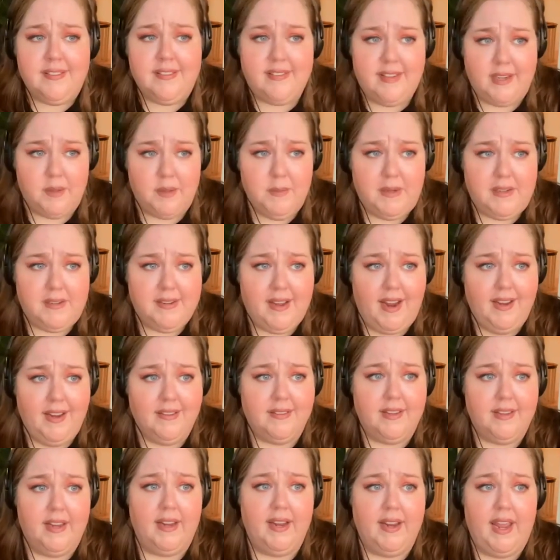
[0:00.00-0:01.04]

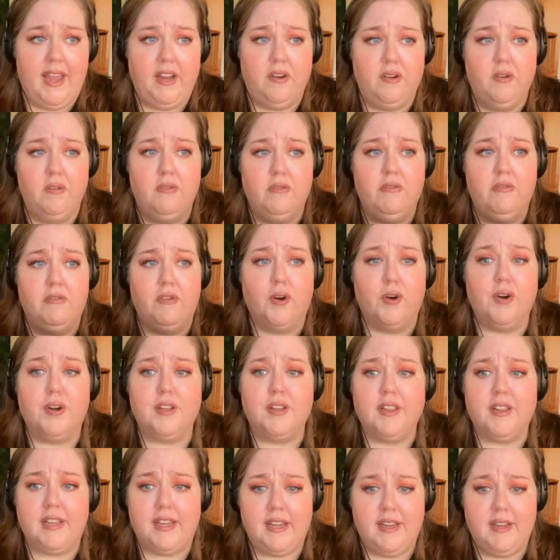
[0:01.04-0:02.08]
stigmatizing and
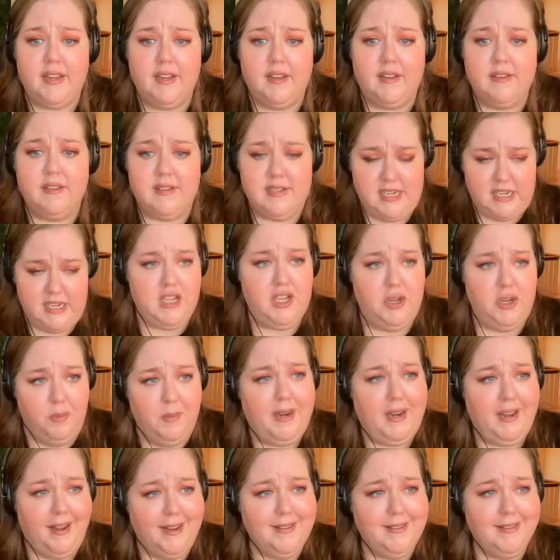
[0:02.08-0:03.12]
overtly
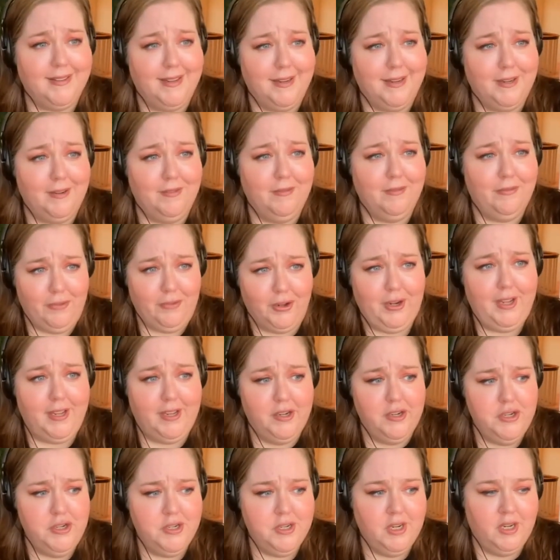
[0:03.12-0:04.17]
dehumanizing
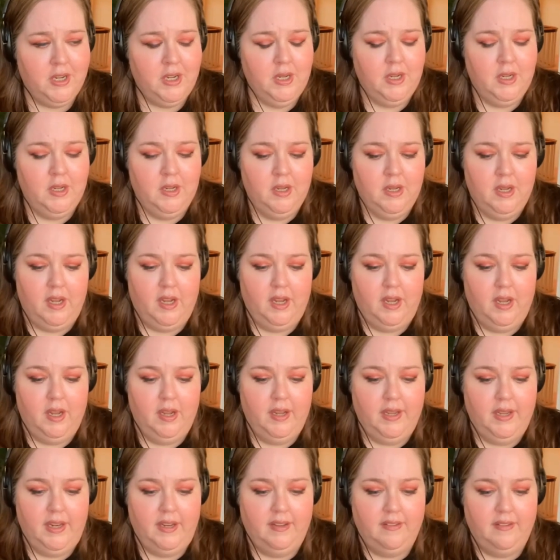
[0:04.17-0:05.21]
footage.
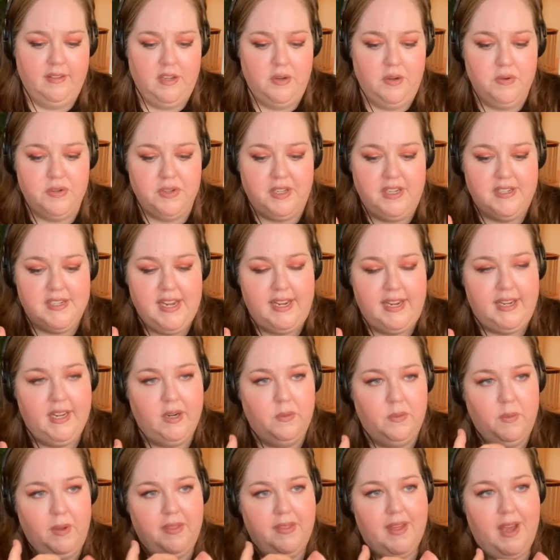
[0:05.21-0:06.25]
It is usually
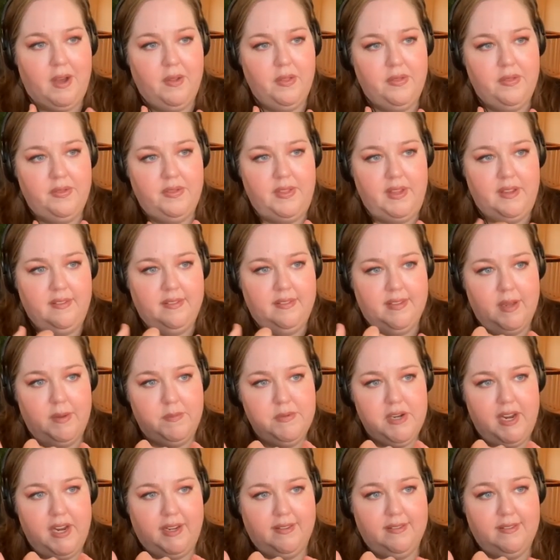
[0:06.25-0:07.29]
taken without the
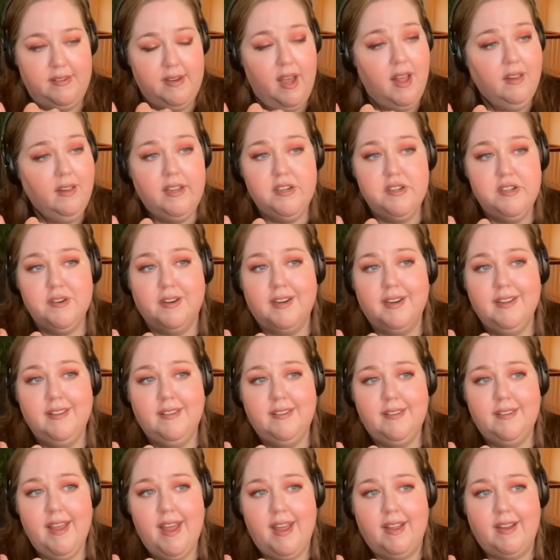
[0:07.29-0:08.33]
subject's knowledge or
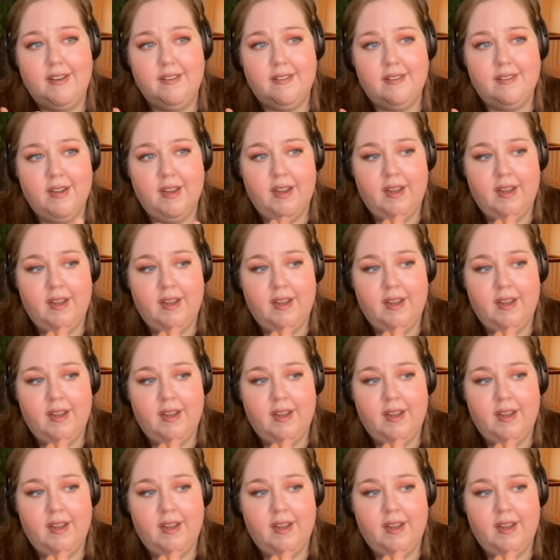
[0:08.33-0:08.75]
consent,